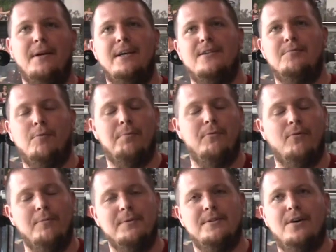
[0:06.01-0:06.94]
a sport
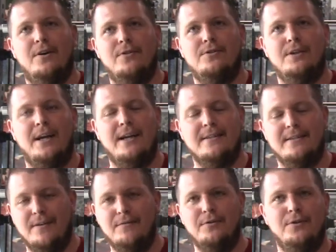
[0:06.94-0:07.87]
performance coach at
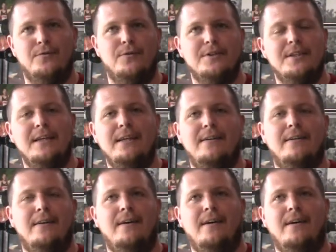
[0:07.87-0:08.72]
Stanford University.